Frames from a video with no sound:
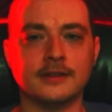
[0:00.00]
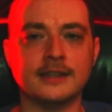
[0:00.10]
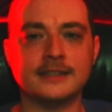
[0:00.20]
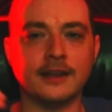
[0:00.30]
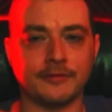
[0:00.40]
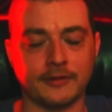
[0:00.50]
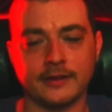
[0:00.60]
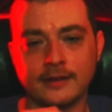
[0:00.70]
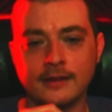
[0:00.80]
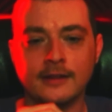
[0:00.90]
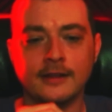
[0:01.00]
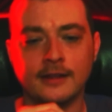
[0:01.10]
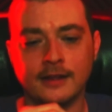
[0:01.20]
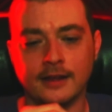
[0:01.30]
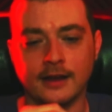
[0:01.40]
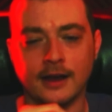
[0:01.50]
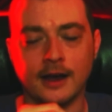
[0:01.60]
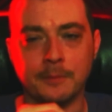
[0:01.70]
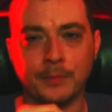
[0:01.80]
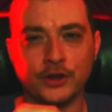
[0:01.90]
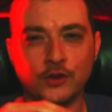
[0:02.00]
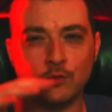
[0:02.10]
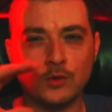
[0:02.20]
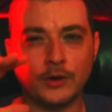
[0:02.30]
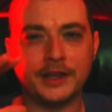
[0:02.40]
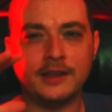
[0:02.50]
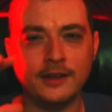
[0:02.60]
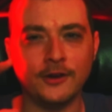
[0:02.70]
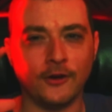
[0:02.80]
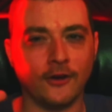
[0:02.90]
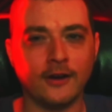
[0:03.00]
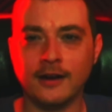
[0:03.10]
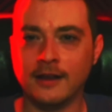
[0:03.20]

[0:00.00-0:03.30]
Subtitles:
It is different. But you will hear